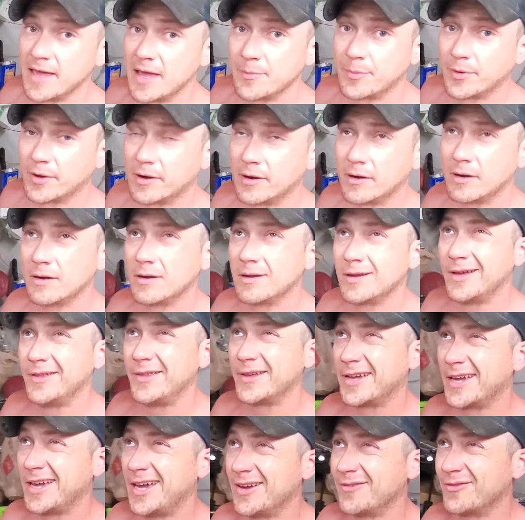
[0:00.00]
that part, I
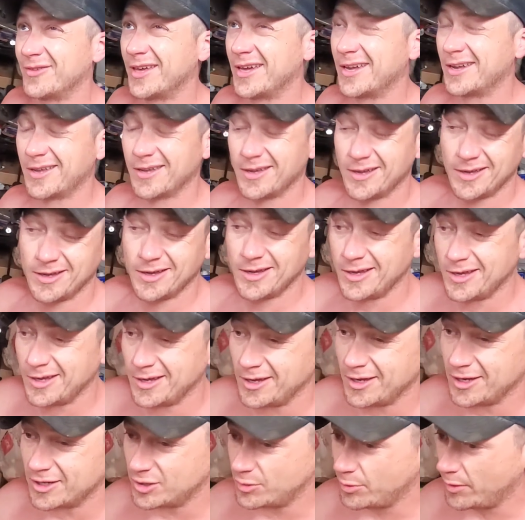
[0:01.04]
think I have like
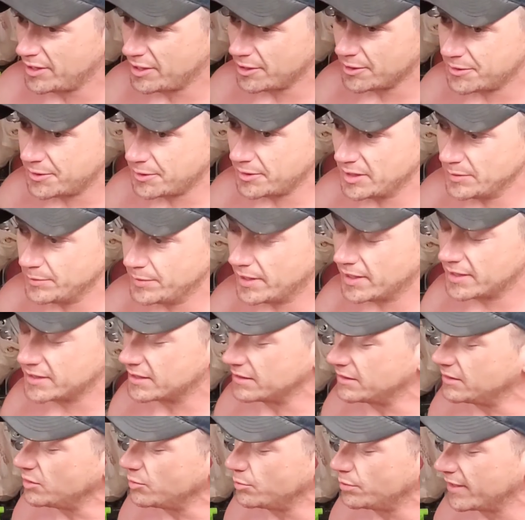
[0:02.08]
20 or 30 bucks
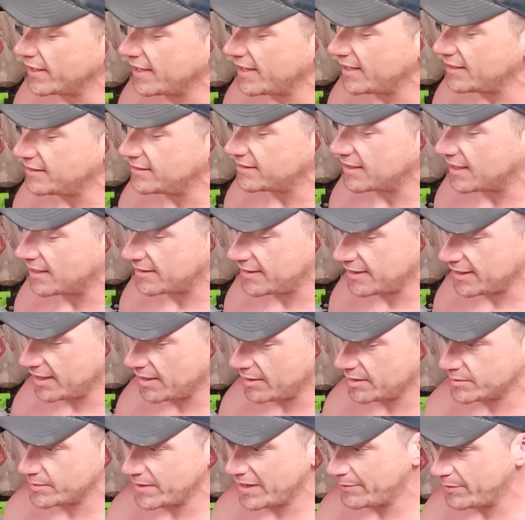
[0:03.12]
in new blades, and I think
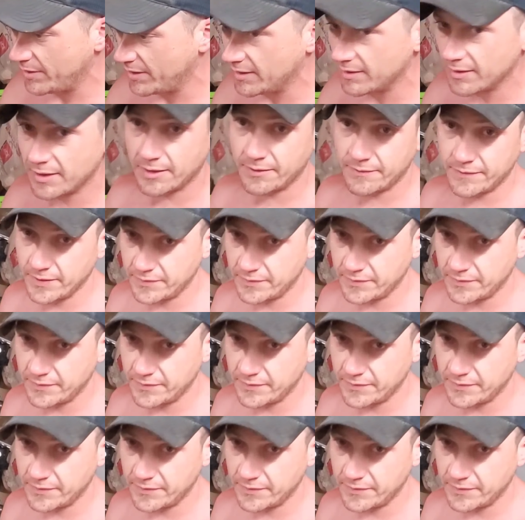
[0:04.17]
it was maybe like